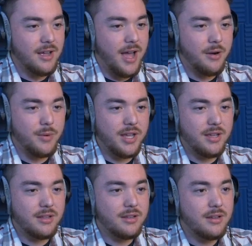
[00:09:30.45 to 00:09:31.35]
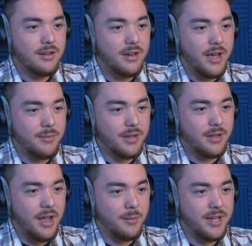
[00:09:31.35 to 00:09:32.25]
How do we
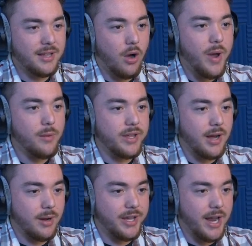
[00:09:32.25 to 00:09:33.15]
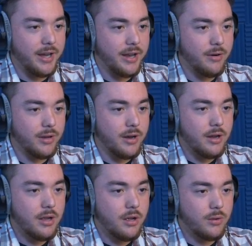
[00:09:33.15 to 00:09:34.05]
get? Oh wait, we kind of did it.
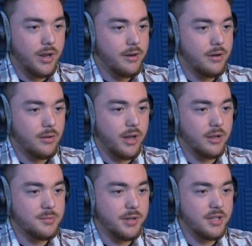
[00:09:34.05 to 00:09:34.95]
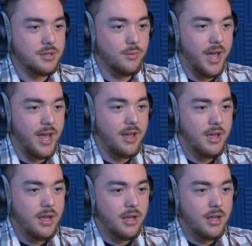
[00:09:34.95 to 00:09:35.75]
Hold on. Let's put this away.